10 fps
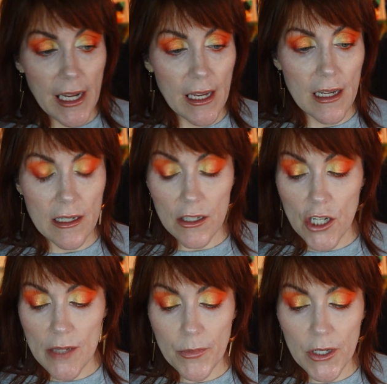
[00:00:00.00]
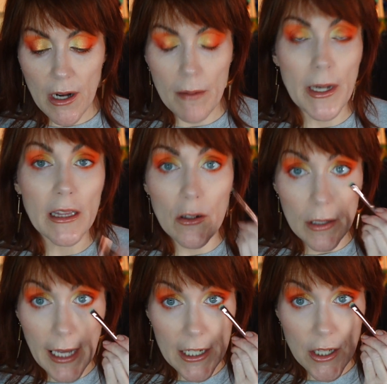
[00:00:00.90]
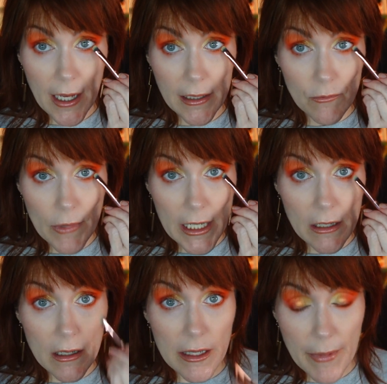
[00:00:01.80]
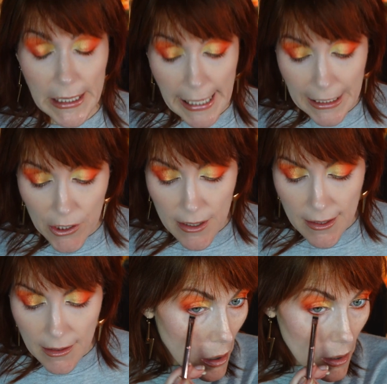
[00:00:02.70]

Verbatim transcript: and just put it on my lower lash line right underneath my lashes.